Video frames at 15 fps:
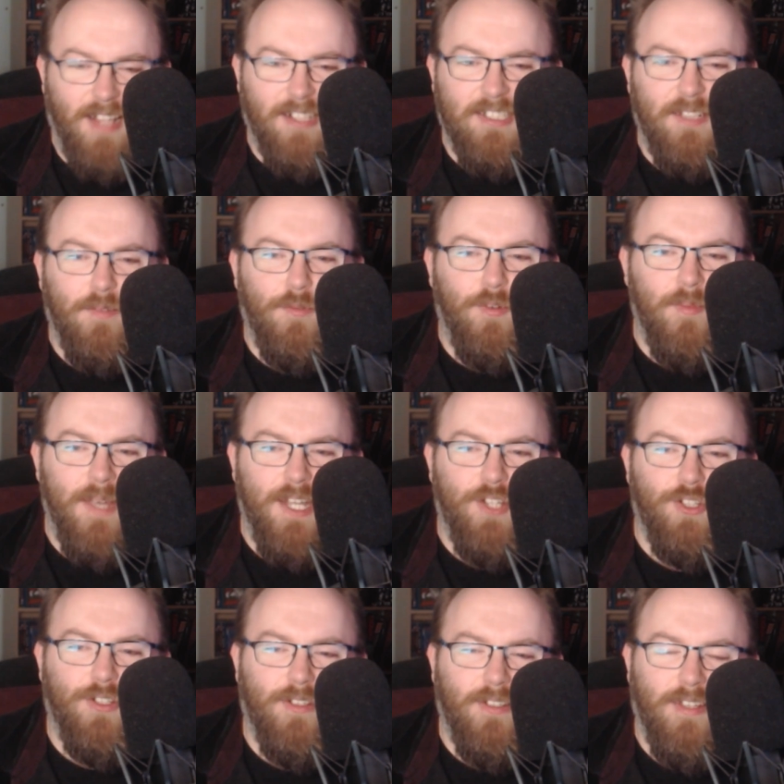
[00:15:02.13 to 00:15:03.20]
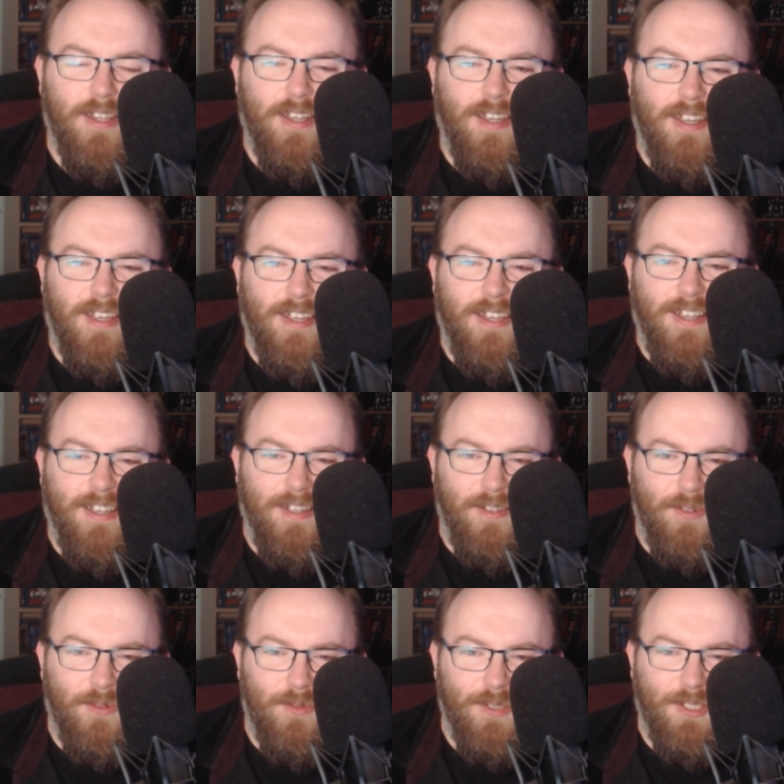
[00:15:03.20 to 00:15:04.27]
us information,
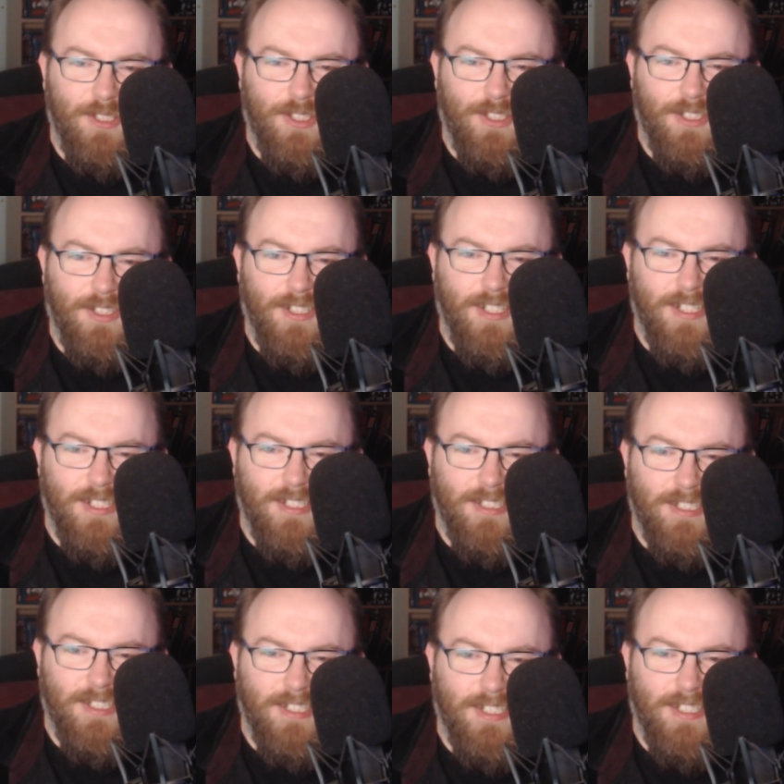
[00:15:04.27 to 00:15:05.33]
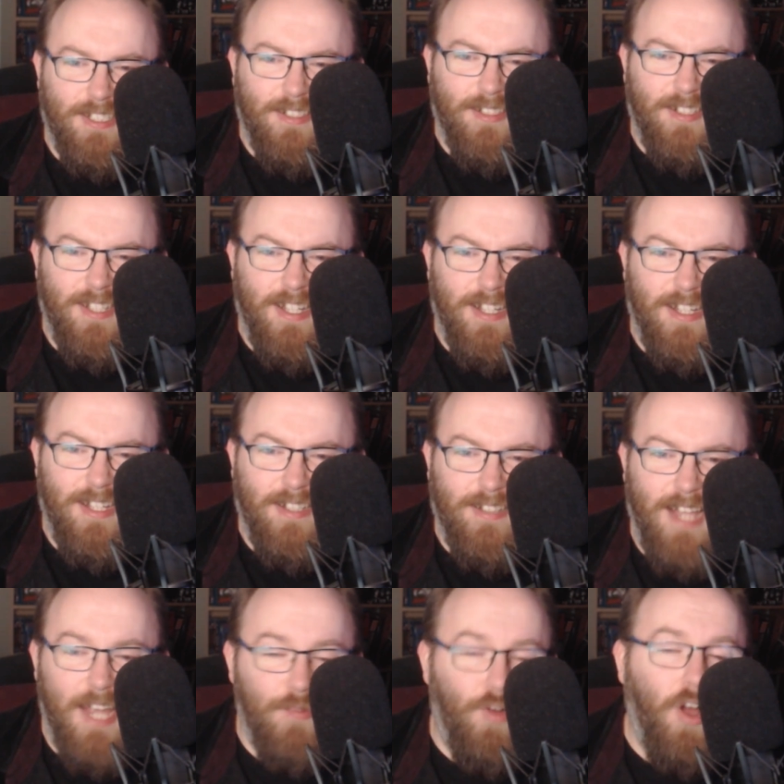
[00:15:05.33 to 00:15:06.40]
which is
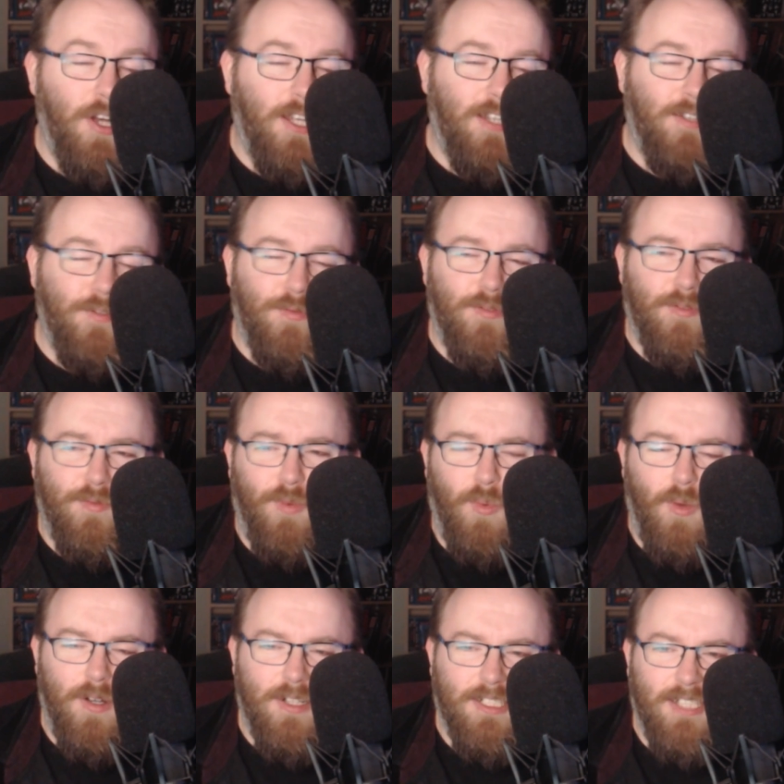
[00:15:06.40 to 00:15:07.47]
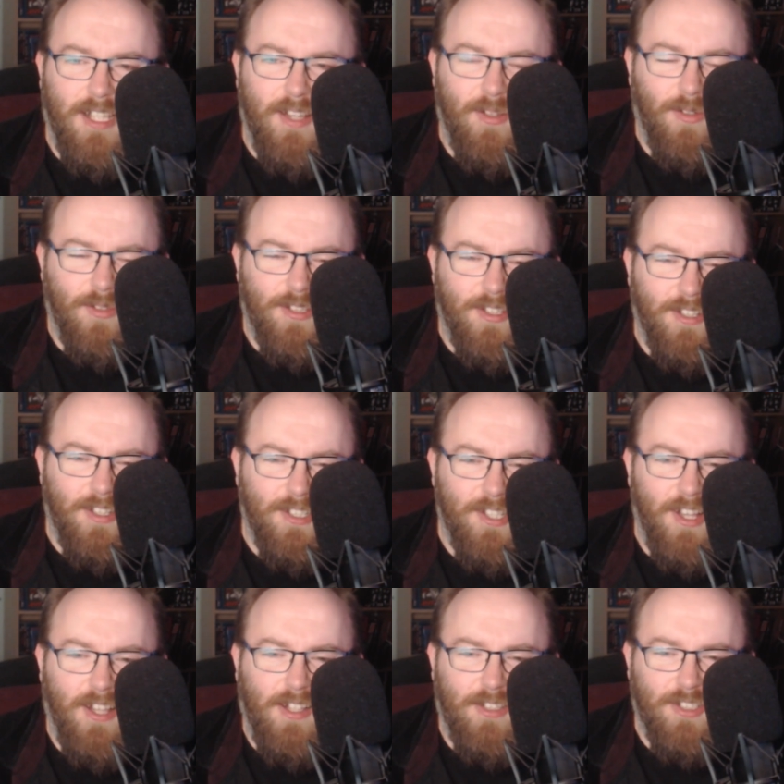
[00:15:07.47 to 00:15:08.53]
ironic for one. It's a little, it's got a
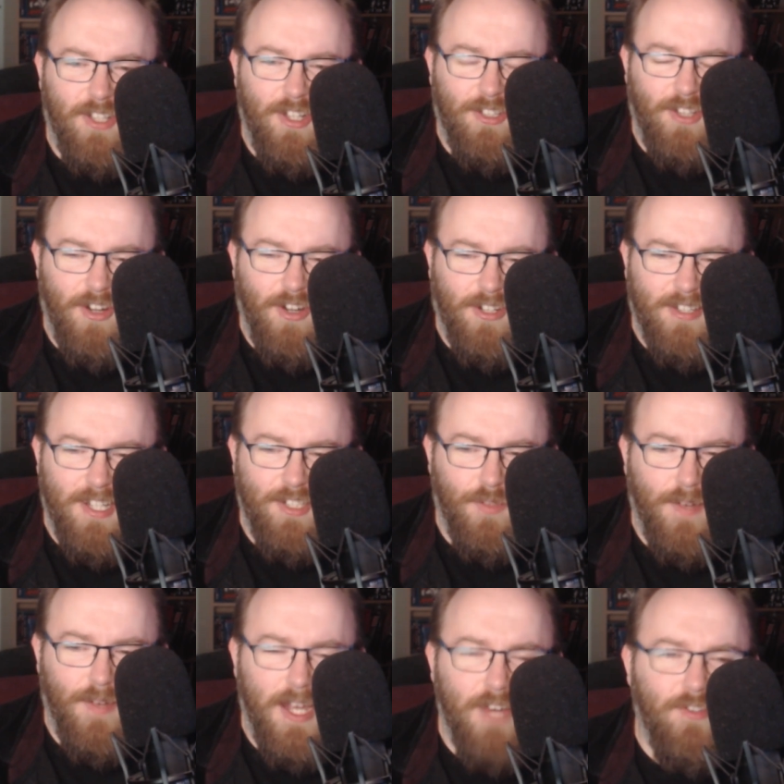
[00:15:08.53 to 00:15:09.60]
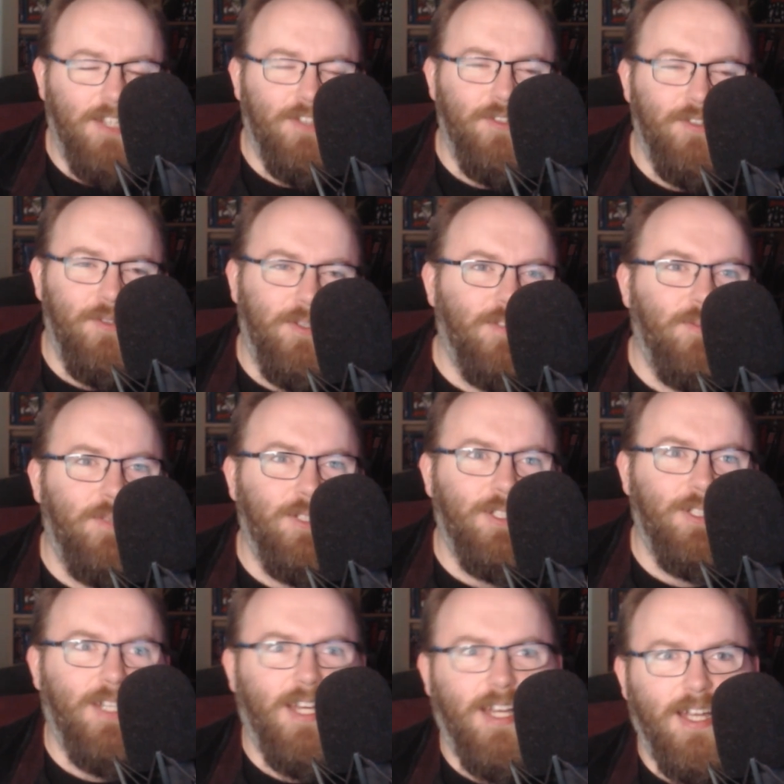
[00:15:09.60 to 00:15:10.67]
little sort of dark tinge of irony to it, which
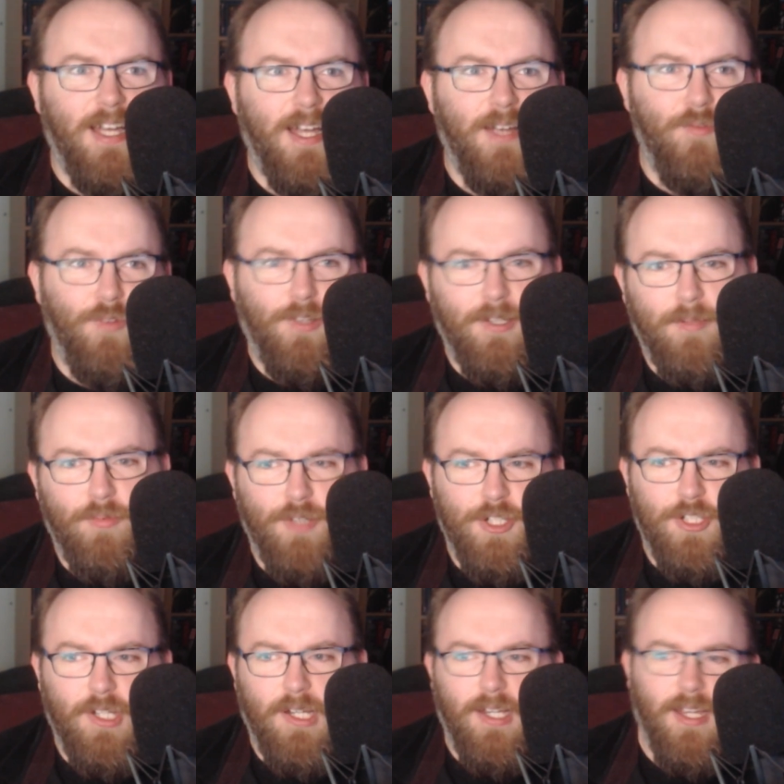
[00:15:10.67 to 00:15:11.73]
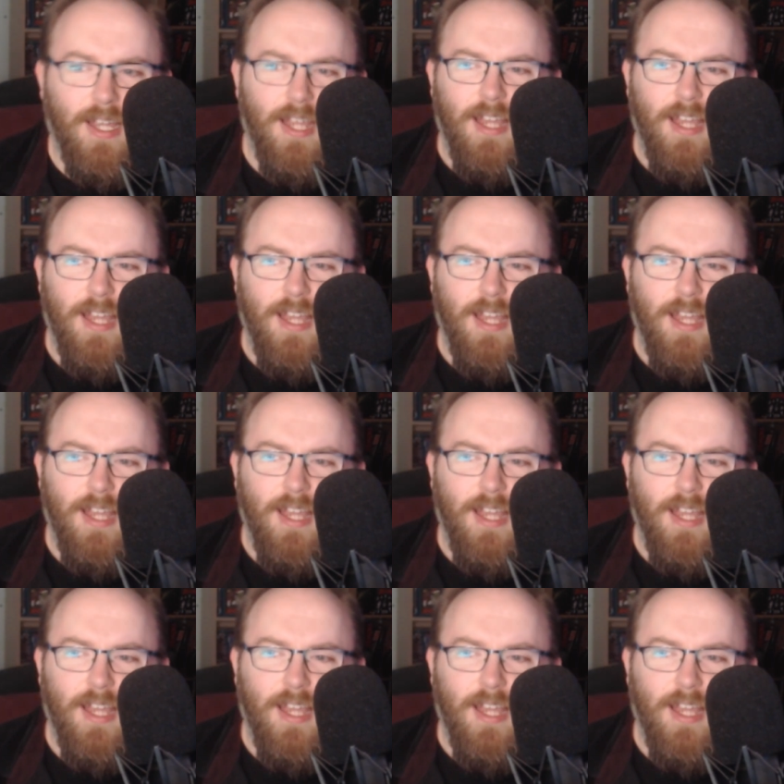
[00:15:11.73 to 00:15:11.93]
I really appreciate.